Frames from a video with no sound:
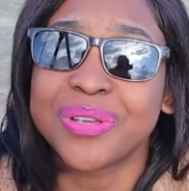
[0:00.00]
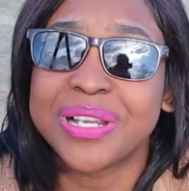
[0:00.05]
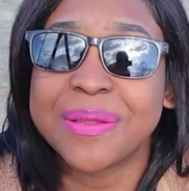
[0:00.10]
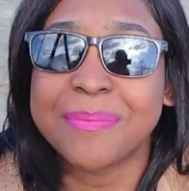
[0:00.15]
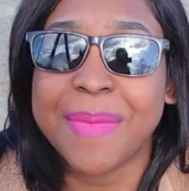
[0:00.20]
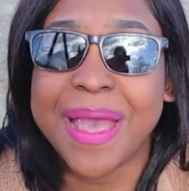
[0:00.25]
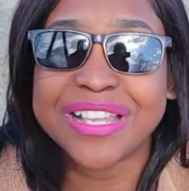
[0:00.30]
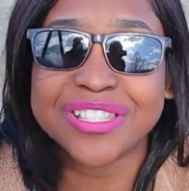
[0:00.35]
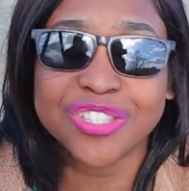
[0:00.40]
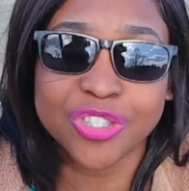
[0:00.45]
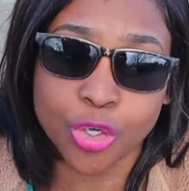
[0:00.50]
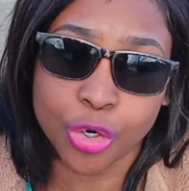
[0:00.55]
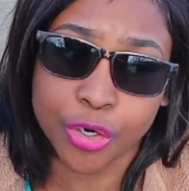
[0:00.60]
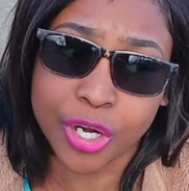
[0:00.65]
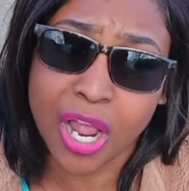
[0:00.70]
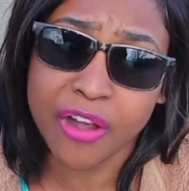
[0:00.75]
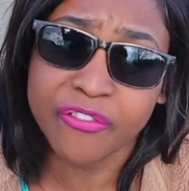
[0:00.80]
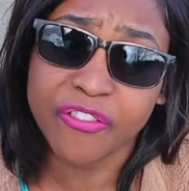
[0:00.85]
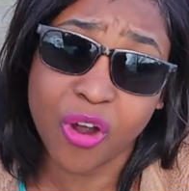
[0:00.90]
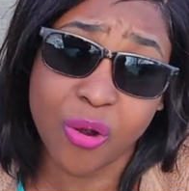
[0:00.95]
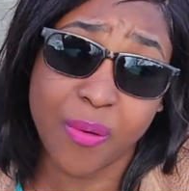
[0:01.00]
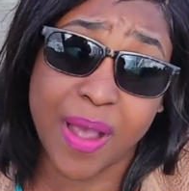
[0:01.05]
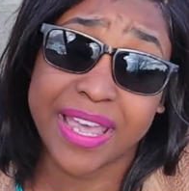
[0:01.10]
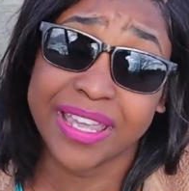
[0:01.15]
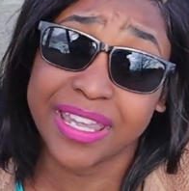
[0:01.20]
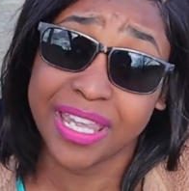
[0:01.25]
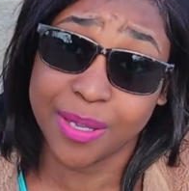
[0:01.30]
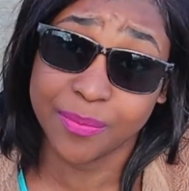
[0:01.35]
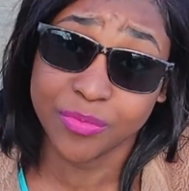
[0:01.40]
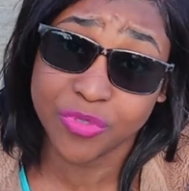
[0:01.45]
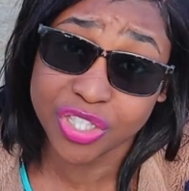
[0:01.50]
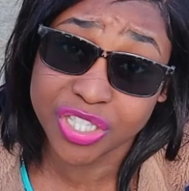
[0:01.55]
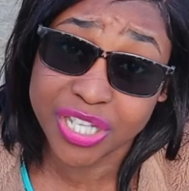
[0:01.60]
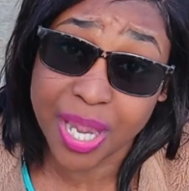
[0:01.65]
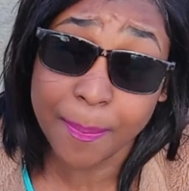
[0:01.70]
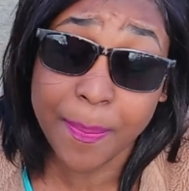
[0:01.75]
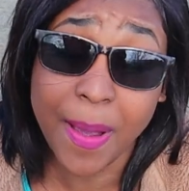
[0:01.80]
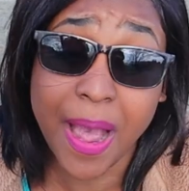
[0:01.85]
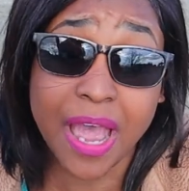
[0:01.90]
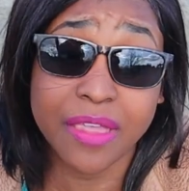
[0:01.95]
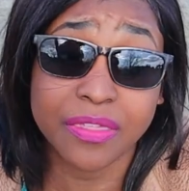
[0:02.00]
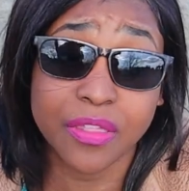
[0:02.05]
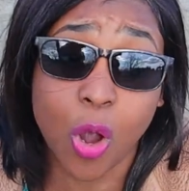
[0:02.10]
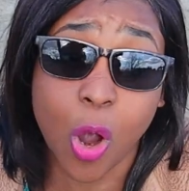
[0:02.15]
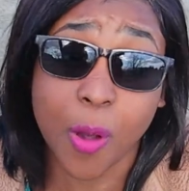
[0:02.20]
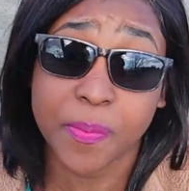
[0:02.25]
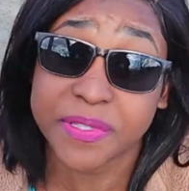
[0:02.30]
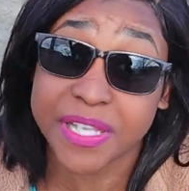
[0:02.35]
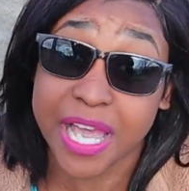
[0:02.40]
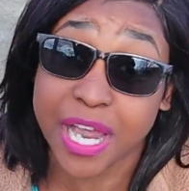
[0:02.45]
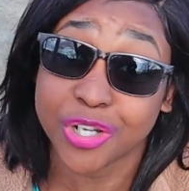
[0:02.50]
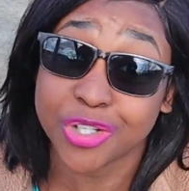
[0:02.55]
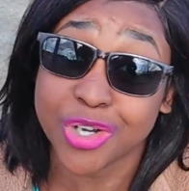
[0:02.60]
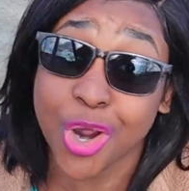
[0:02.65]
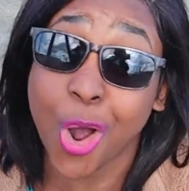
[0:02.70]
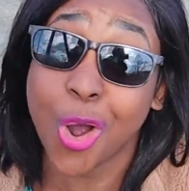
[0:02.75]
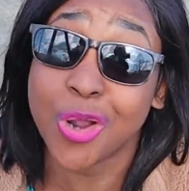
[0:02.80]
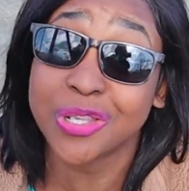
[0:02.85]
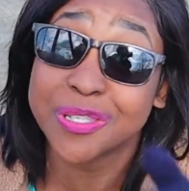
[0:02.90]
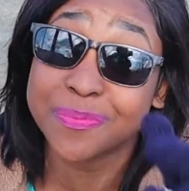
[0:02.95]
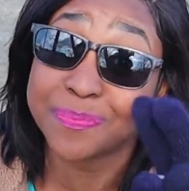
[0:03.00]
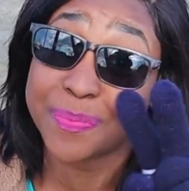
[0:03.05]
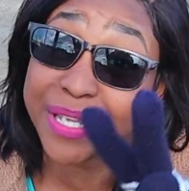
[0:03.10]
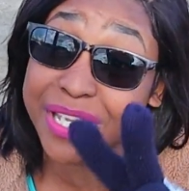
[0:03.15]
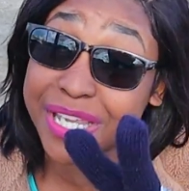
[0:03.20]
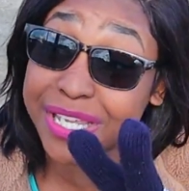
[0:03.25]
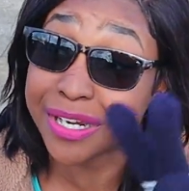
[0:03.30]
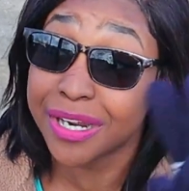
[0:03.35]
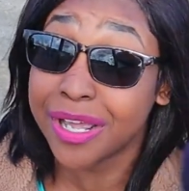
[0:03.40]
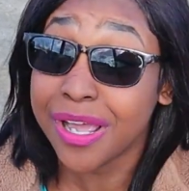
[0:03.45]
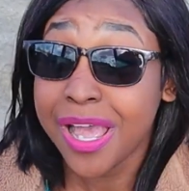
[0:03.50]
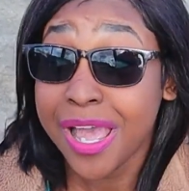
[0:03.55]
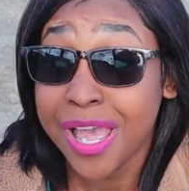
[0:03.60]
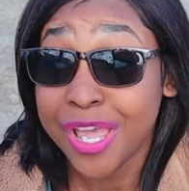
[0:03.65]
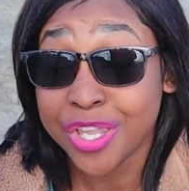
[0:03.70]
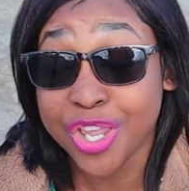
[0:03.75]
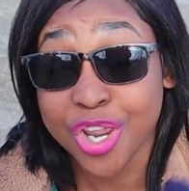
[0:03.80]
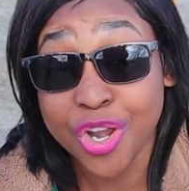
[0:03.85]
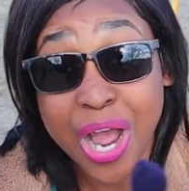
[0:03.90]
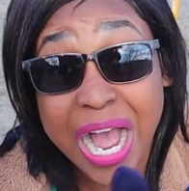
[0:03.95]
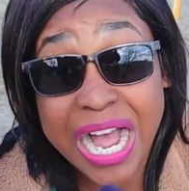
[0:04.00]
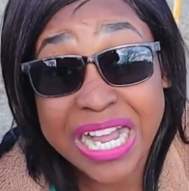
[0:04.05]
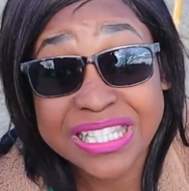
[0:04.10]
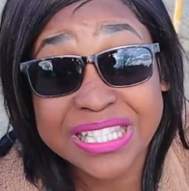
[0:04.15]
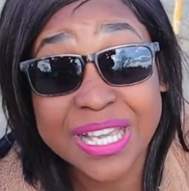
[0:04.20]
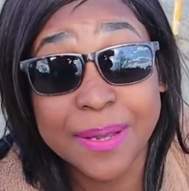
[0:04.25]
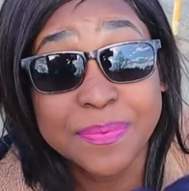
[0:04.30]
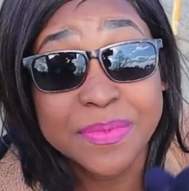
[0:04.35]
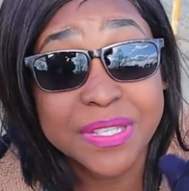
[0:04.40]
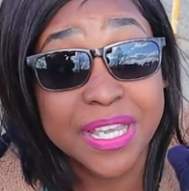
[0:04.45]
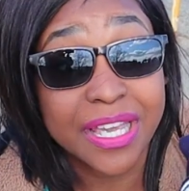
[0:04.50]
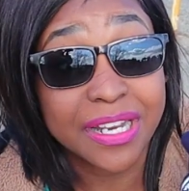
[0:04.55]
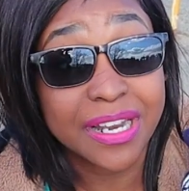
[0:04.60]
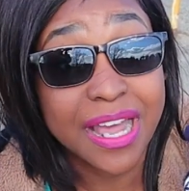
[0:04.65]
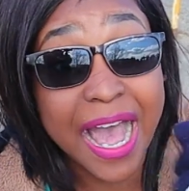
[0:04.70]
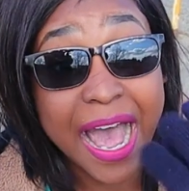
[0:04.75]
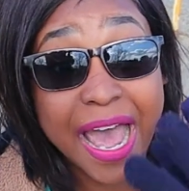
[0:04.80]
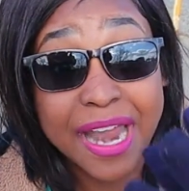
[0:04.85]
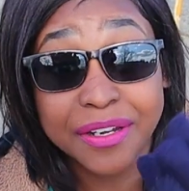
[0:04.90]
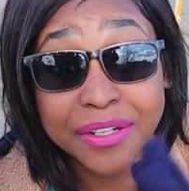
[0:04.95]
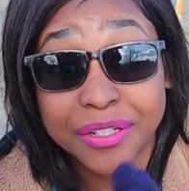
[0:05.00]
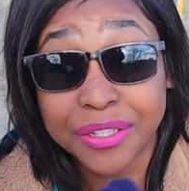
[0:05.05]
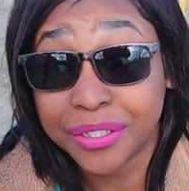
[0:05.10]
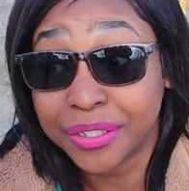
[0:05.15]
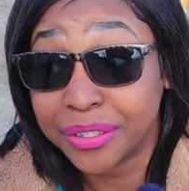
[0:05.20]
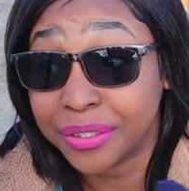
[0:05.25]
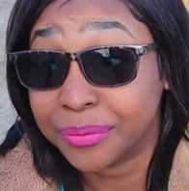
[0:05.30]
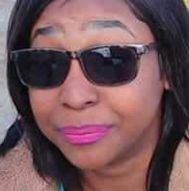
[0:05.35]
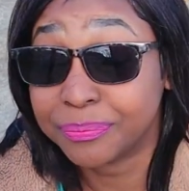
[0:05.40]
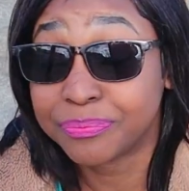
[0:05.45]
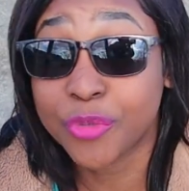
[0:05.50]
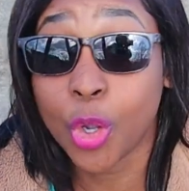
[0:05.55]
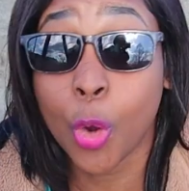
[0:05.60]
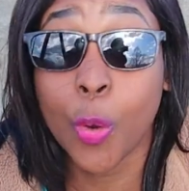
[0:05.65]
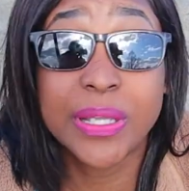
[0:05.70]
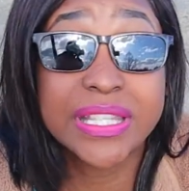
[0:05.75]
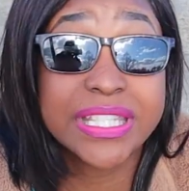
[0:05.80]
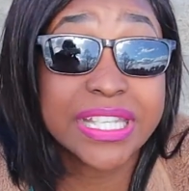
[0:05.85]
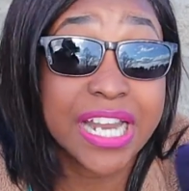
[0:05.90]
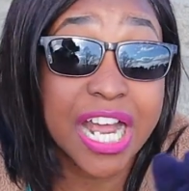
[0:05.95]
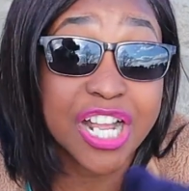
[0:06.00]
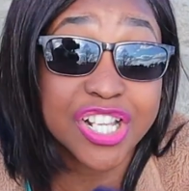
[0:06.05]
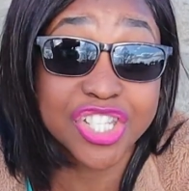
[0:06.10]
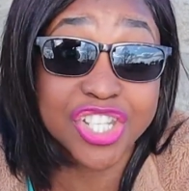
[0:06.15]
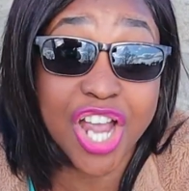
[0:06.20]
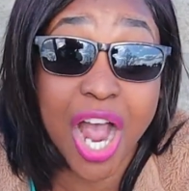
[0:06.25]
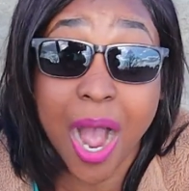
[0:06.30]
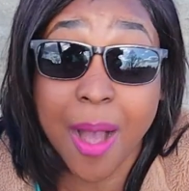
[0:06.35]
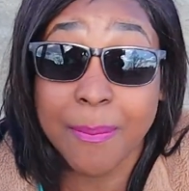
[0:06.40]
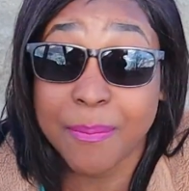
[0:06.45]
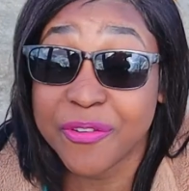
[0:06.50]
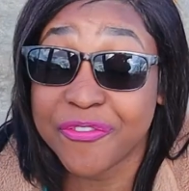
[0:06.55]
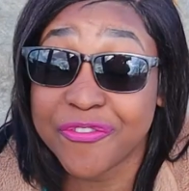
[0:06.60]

really my story of how I came to Japan, the ups and downs, being, you know, accepted and quitting a job